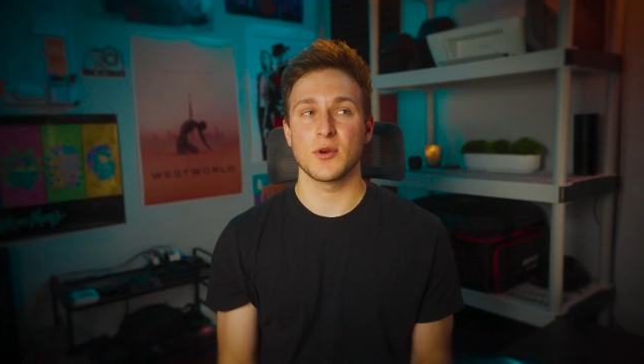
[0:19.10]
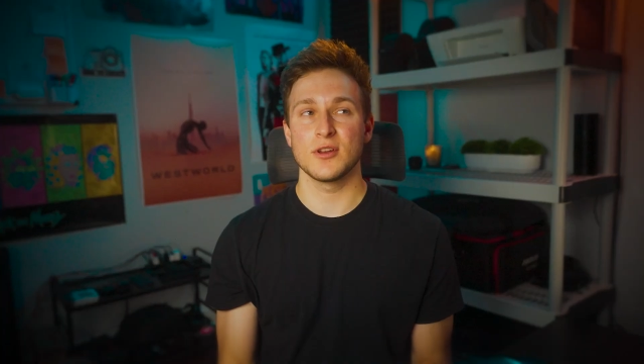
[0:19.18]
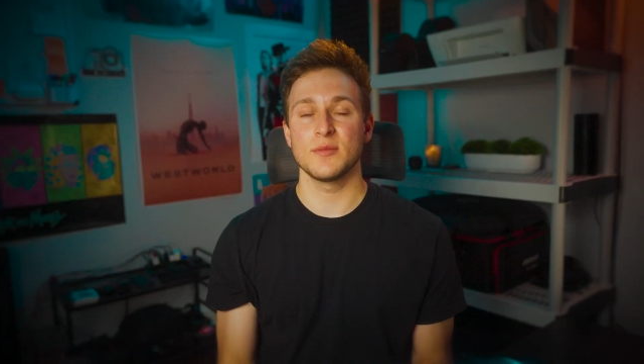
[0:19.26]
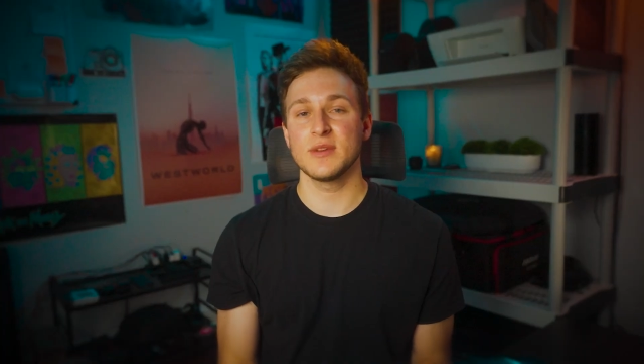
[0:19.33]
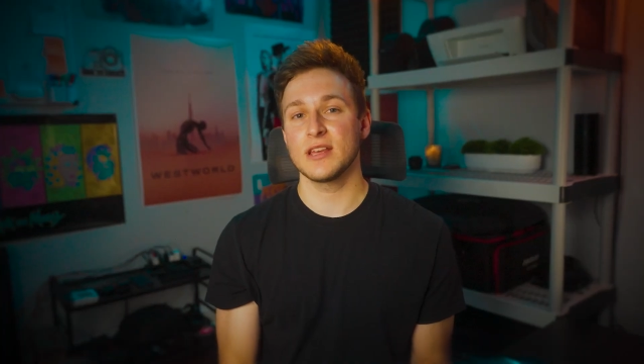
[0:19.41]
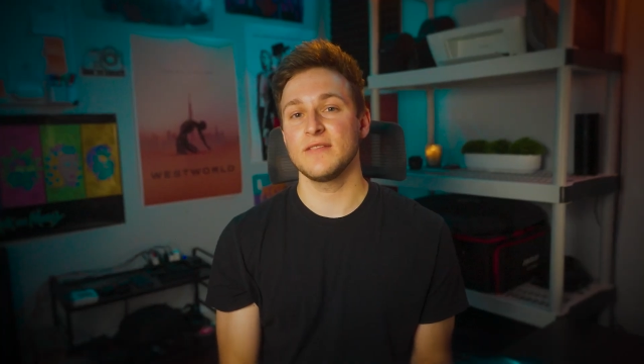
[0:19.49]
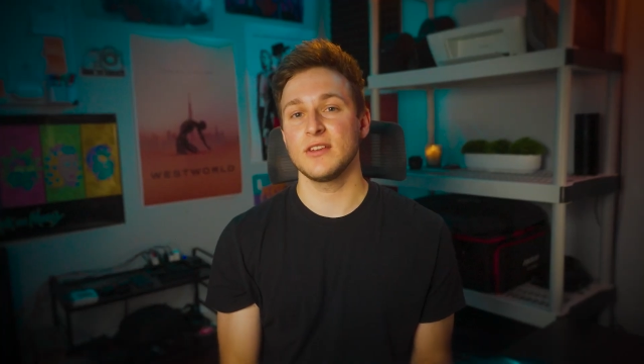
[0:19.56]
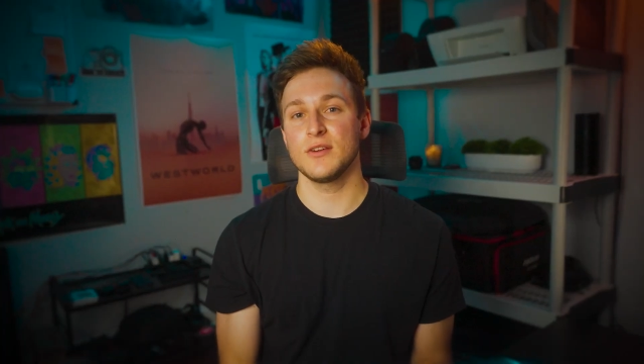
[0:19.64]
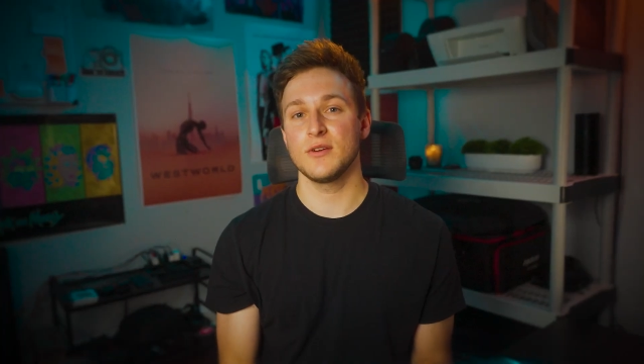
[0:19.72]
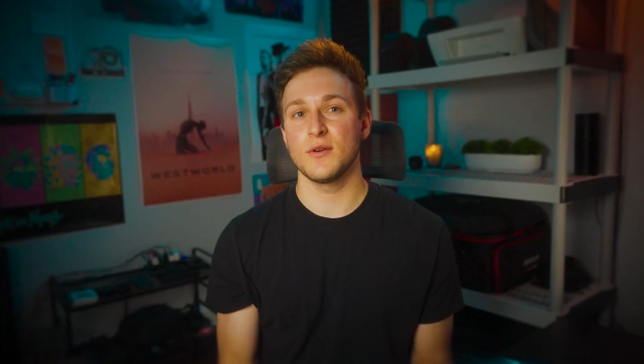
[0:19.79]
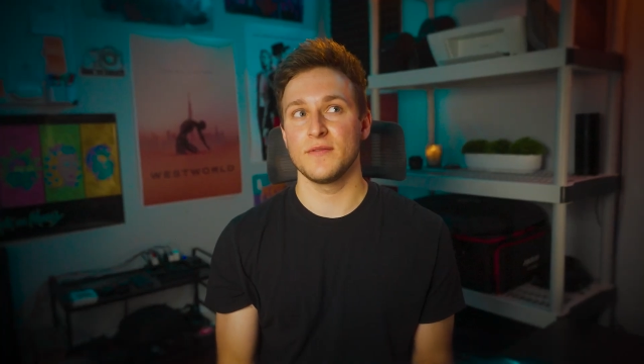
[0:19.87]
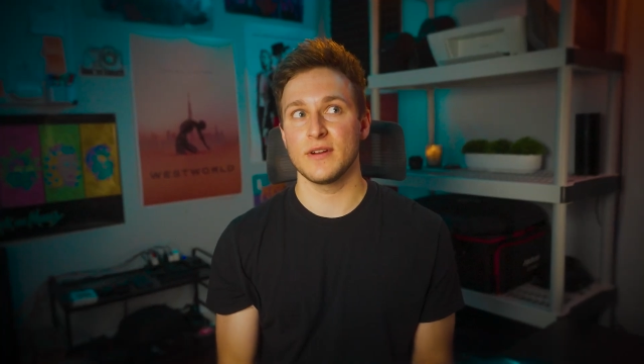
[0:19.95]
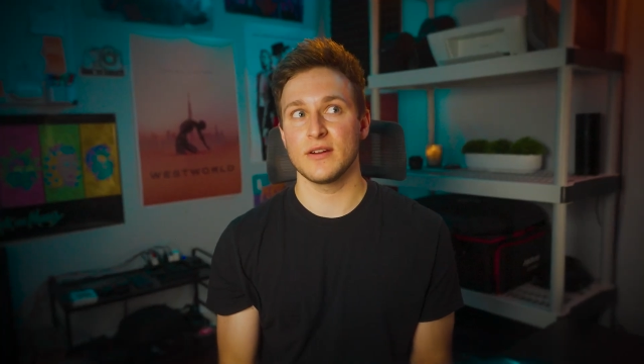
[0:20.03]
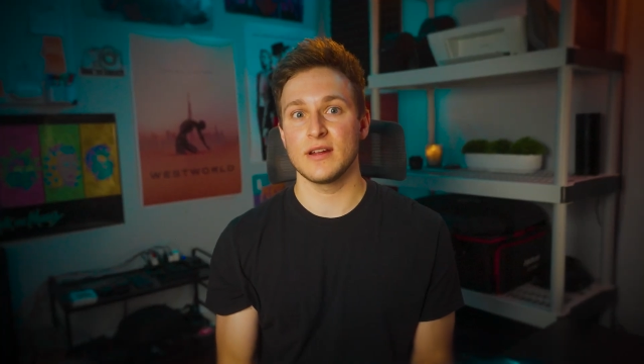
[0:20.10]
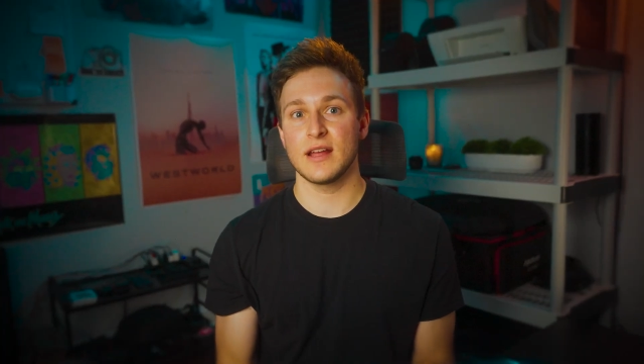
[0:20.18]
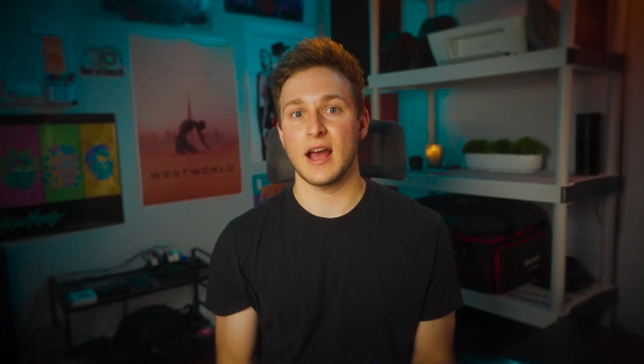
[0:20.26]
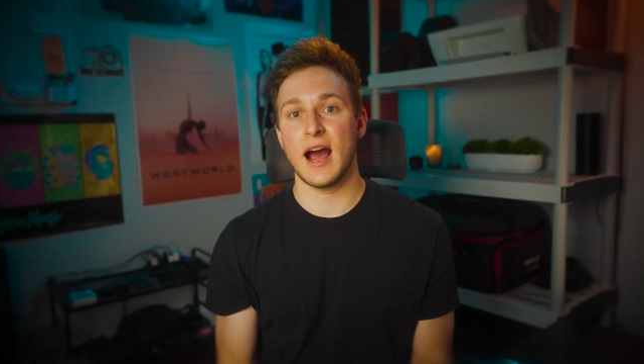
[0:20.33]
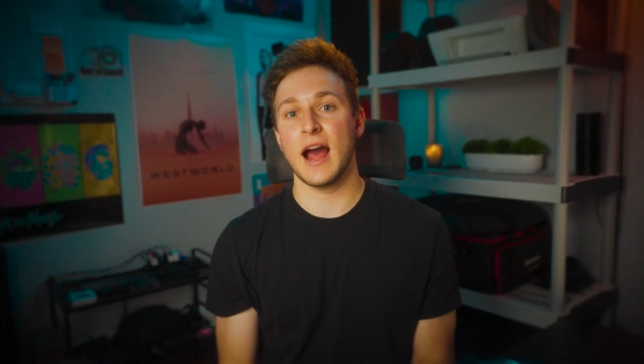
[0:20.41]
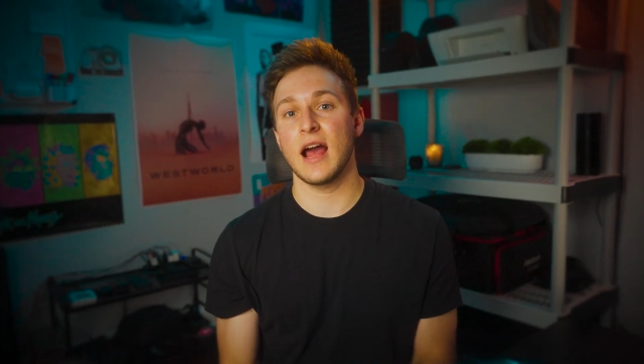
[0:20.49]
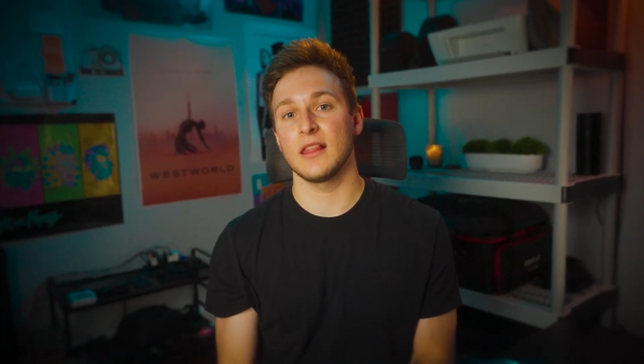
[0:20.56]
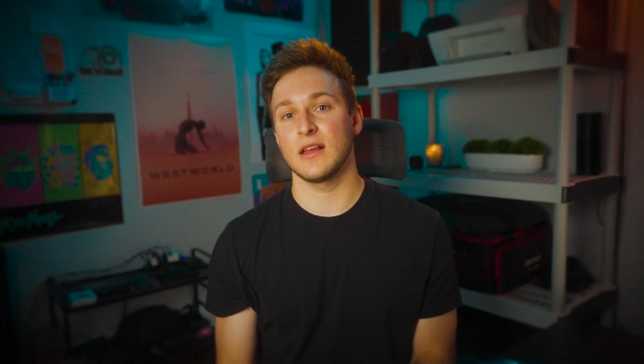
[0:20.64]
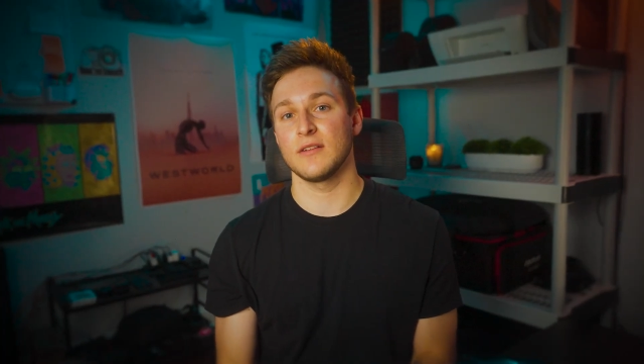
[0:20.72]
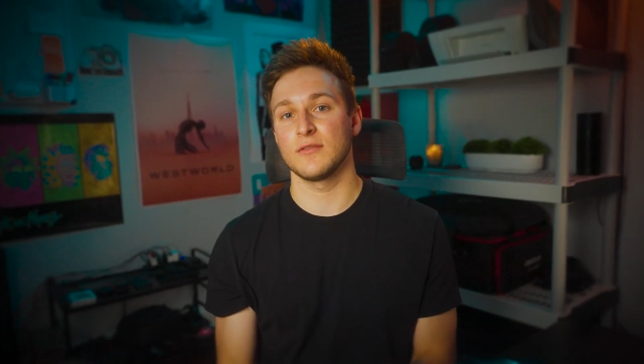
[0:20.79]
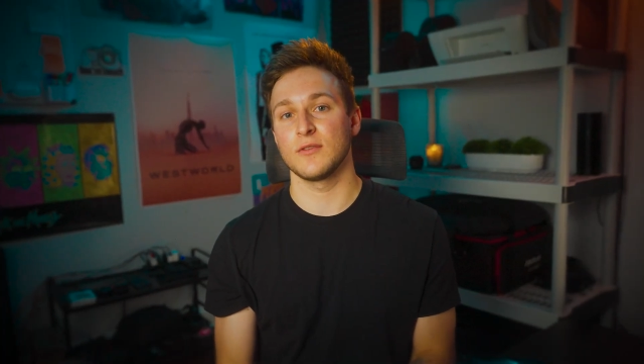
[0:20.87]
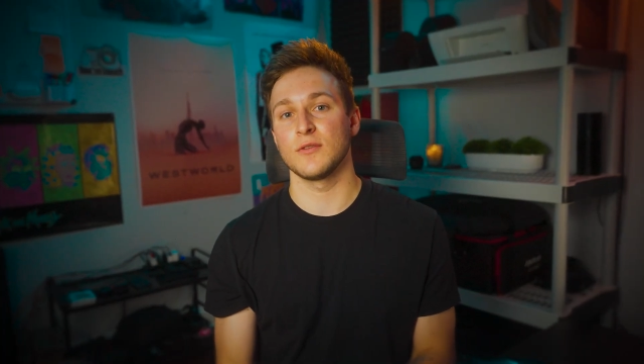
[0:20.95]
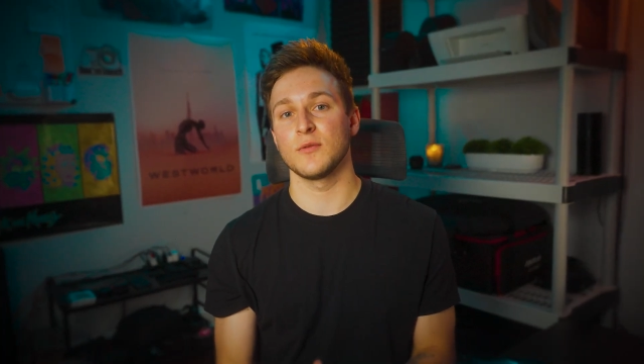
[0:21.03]
going to be giving you a very high
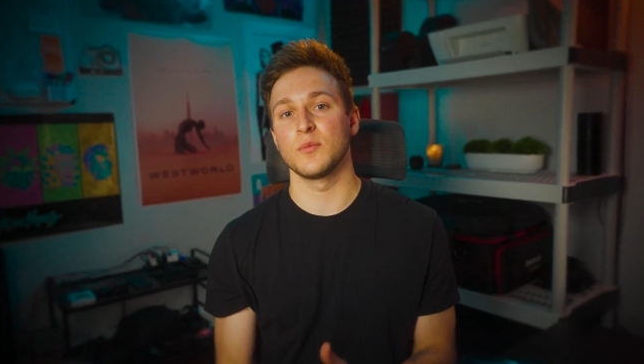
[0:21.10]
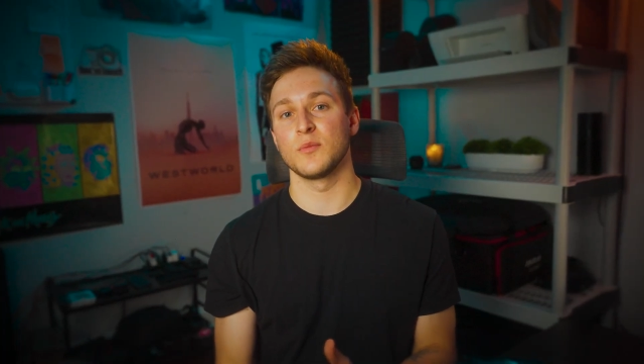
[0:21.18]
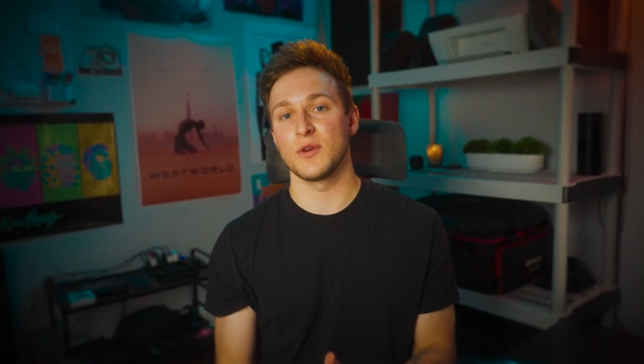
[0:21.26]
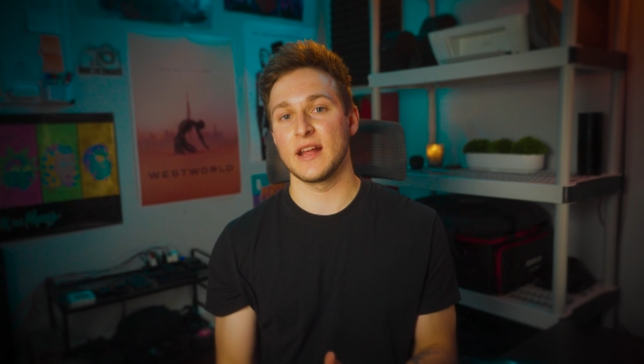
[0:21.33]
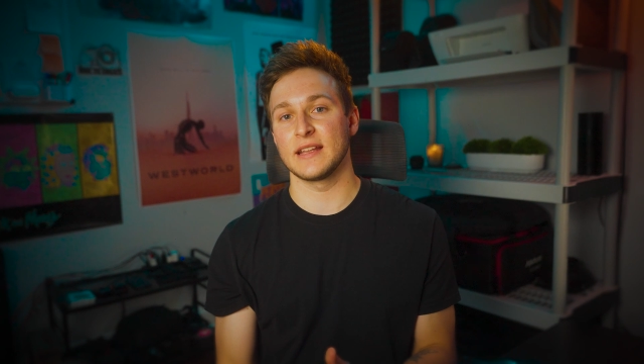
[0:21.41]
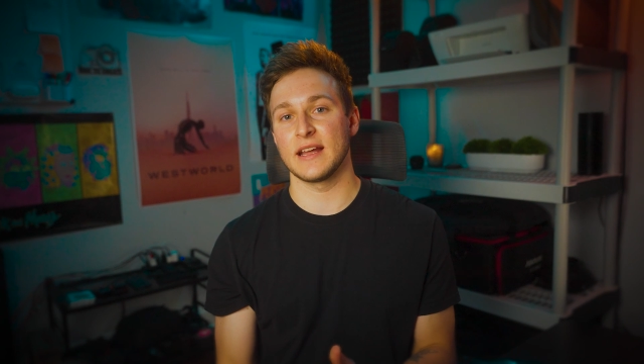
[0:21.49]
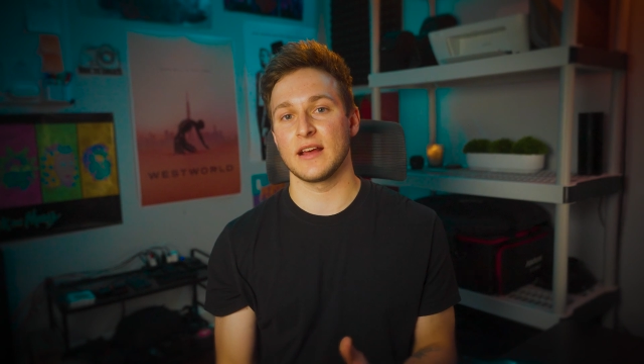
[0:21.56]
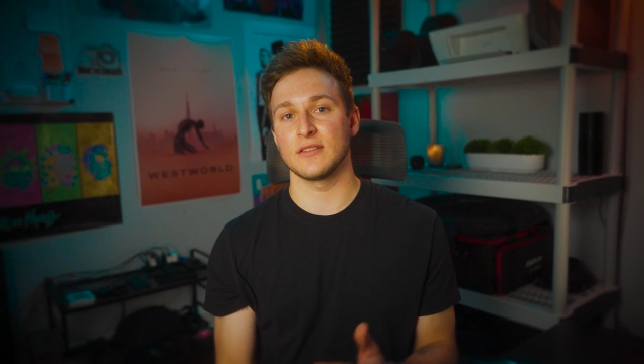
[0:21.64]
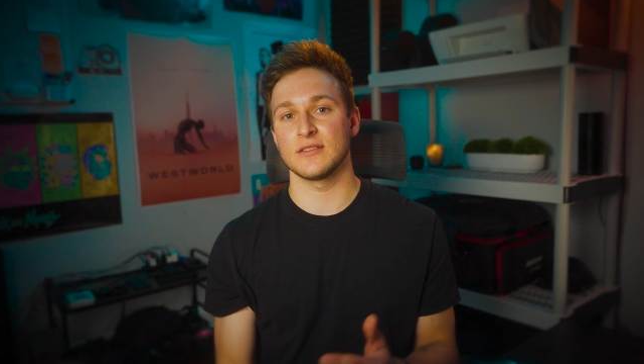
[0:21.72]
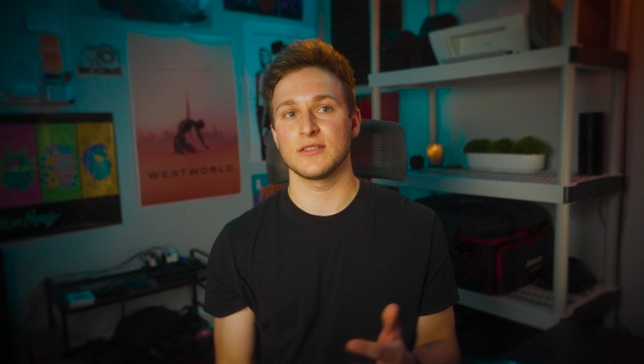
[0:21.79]
level breakdown.